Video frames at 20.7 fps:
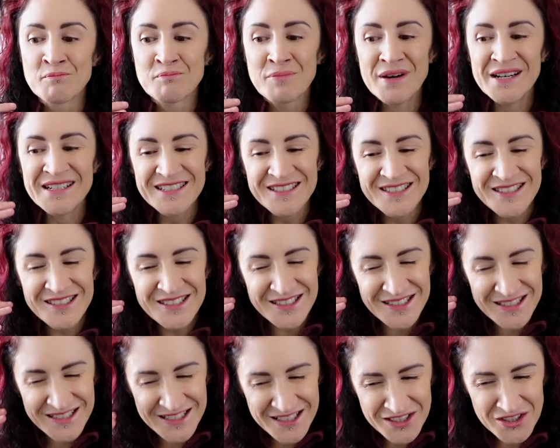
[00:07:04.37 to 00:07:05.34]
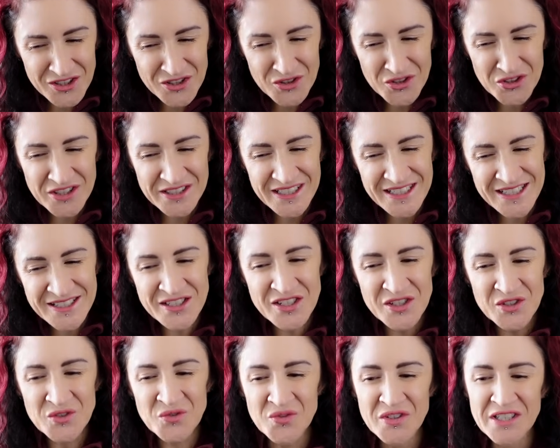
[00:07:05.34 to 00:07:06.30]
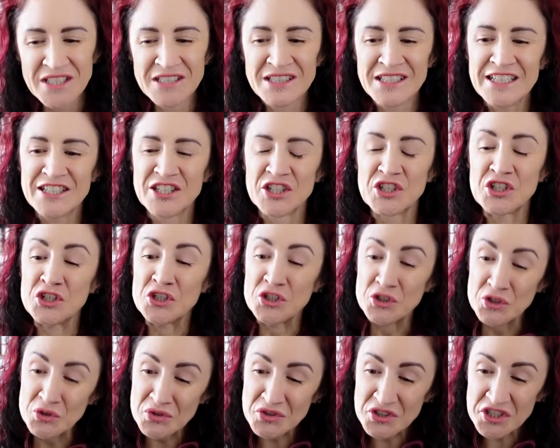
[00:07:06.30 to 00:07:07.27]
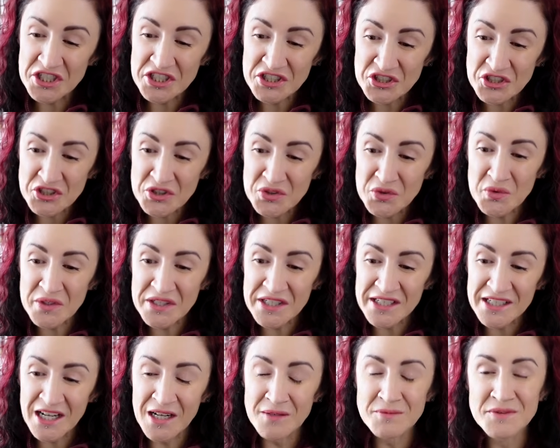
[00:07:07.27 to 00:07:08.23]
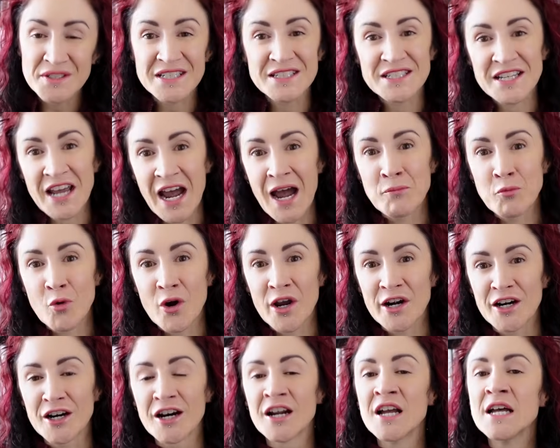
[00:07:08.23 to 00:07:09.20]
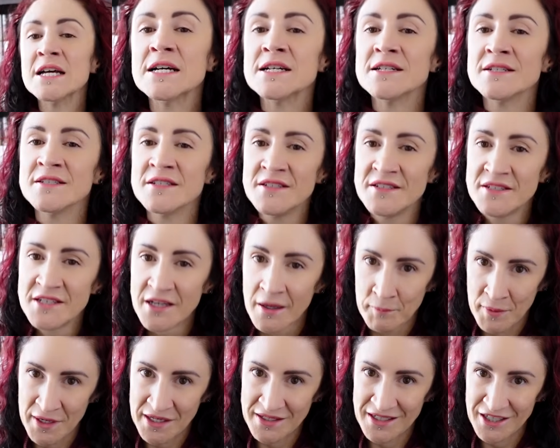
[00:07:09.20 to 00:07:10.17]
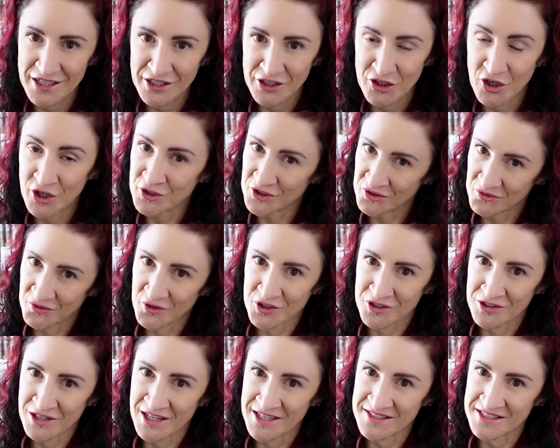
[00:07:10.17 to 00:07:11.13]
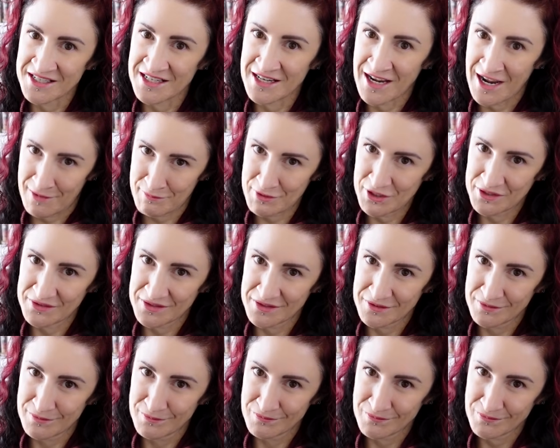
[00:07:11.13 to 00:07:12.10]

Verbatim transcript: But it still isn't really a huge issue when it comes to tap water, depending on your fertilizing habits.